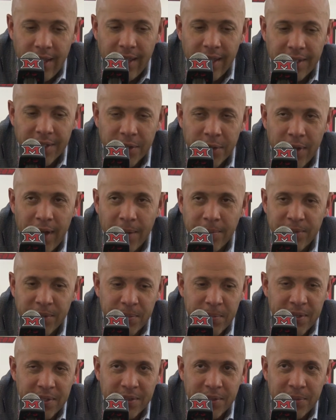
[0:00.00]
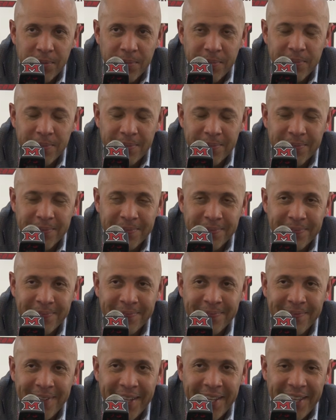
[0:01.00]
like your optimism.
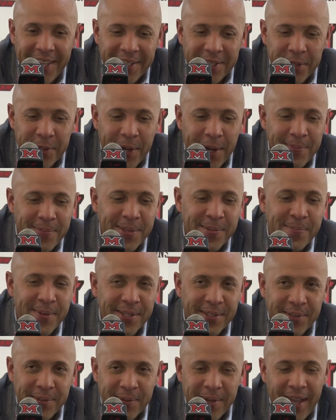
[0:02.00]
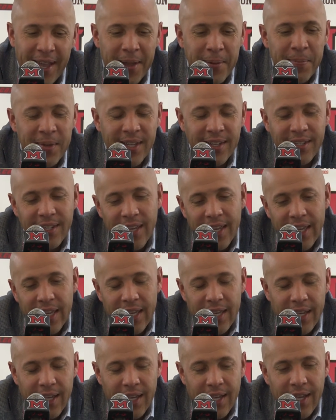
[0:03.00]
I like your optimism. I mean,
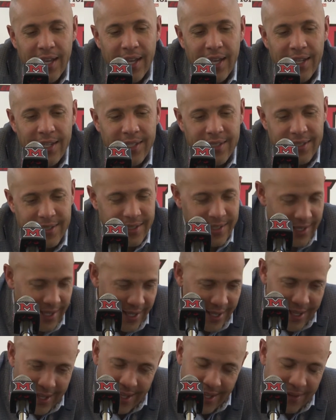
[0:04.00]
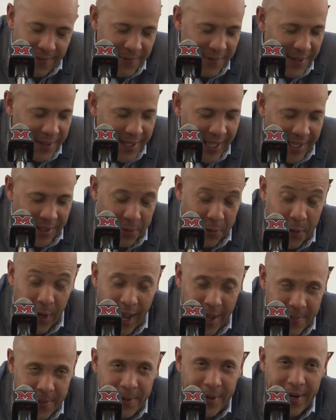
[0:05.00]
listen, I feel like
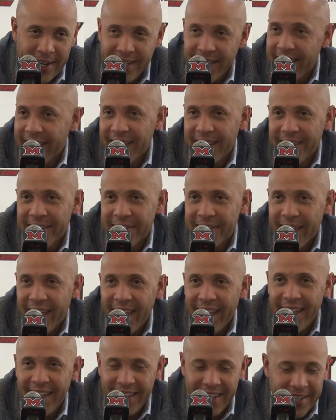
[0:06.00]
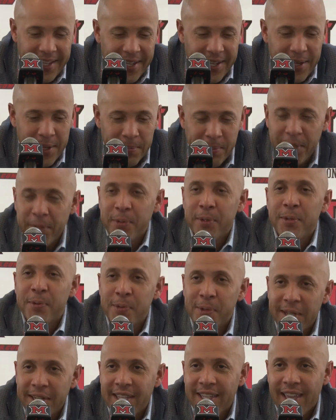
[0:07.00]
crap right now, okay? But we
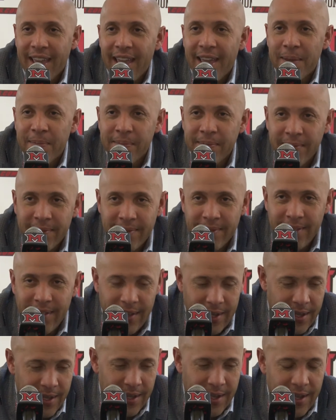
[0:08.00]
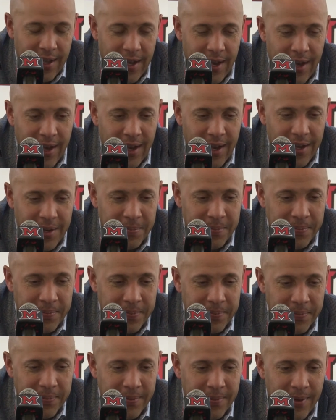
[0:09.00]
won the game.
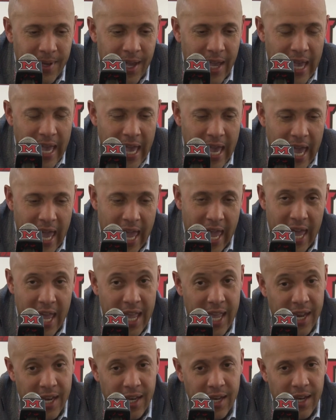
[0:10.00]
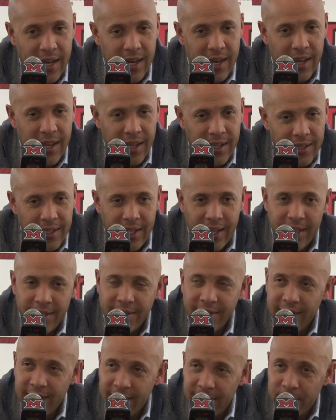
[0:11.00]
Um, and the
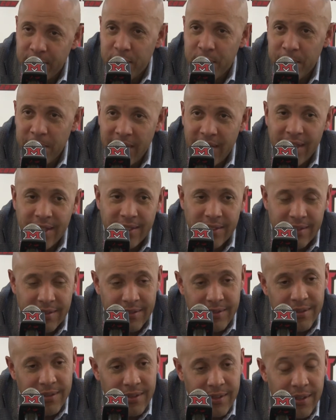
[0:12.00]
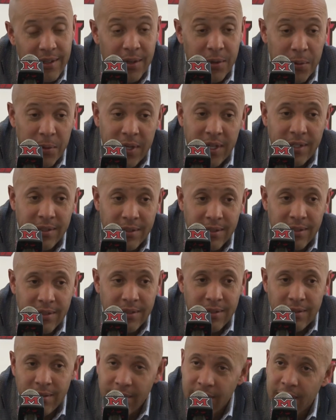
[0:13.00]
lesson is for me is, you know what?
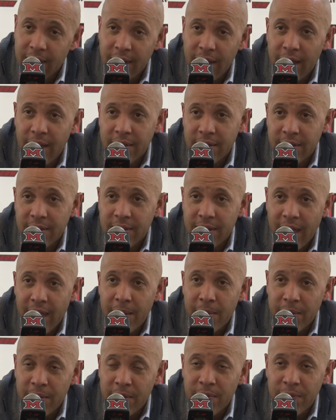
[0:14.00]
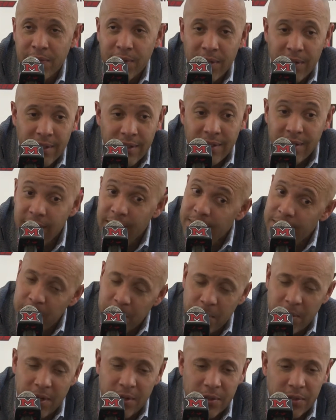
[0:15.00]
You could have lost this game and you'd feel
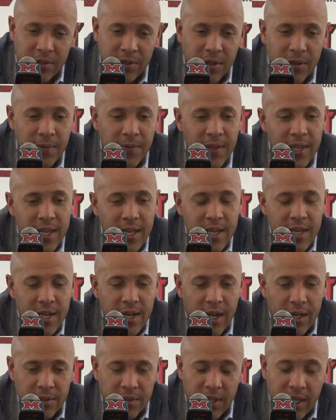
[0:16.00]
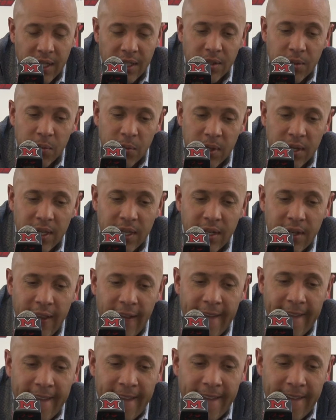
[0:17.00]
even worse. So I'll take the win.
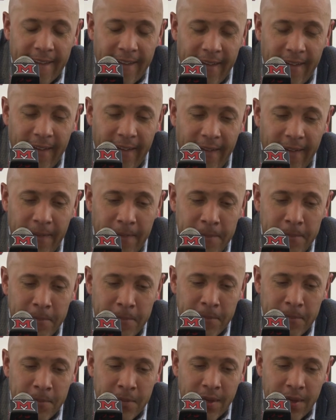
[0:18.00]
Um,